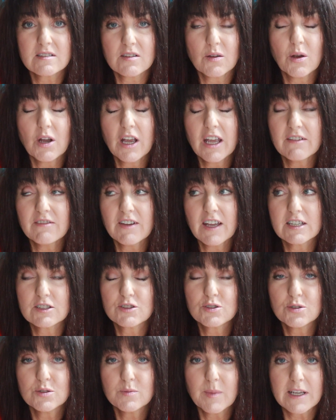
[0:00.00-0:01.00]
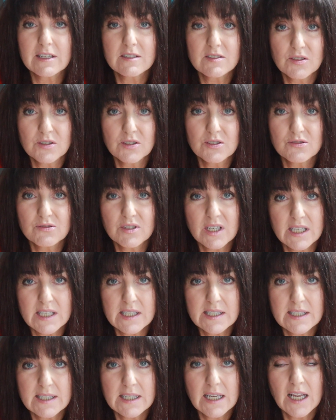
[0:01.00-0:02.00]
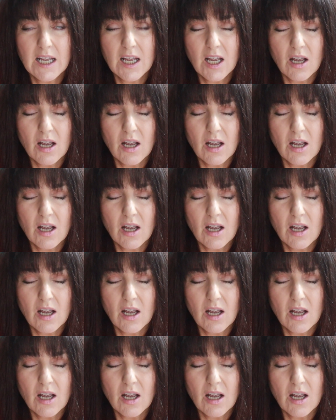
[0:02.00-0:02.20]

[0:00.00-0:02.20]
so I have had 2 back surgeries.